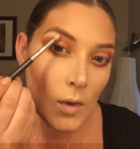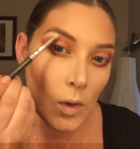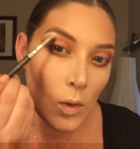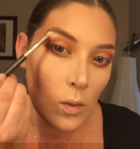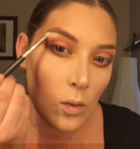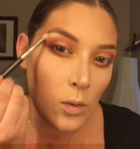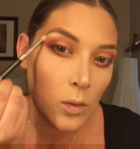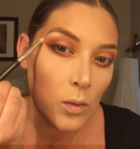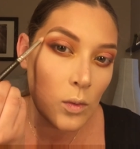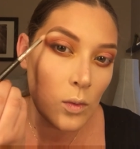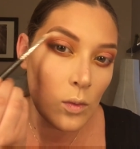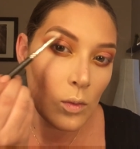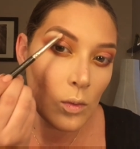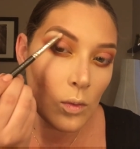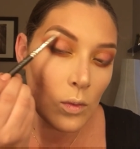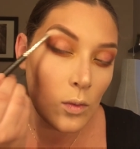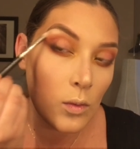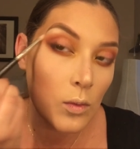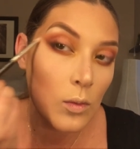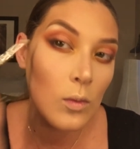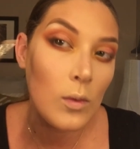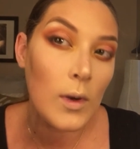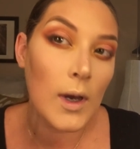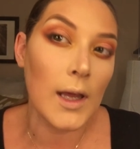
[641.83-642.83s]

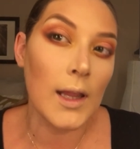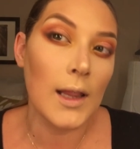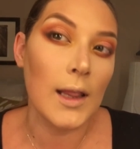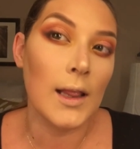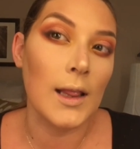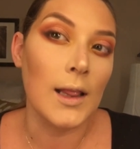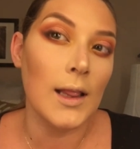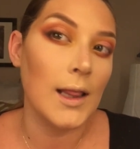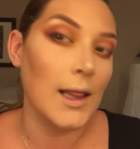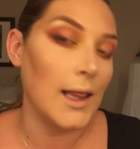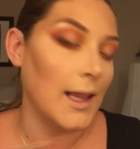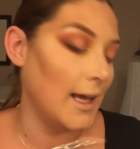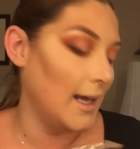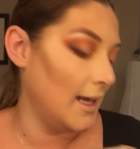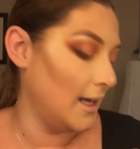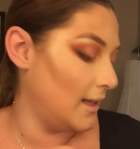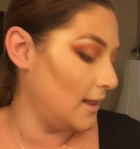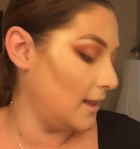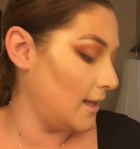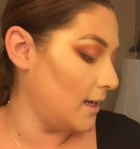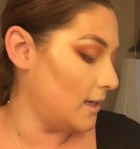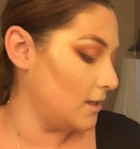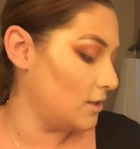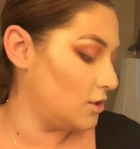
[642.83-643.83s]
Ooh, I like
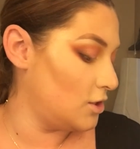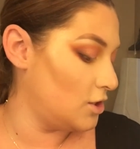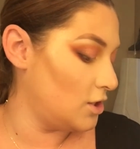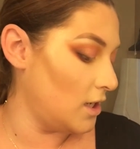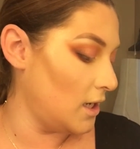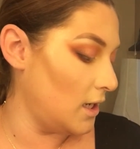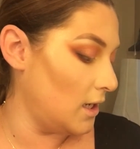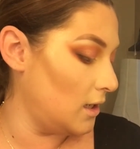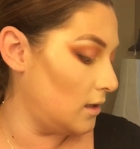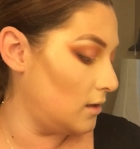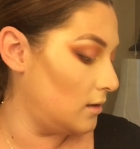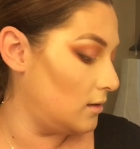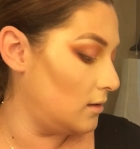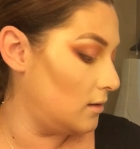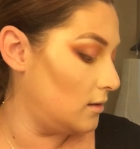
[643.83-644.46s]
that shade.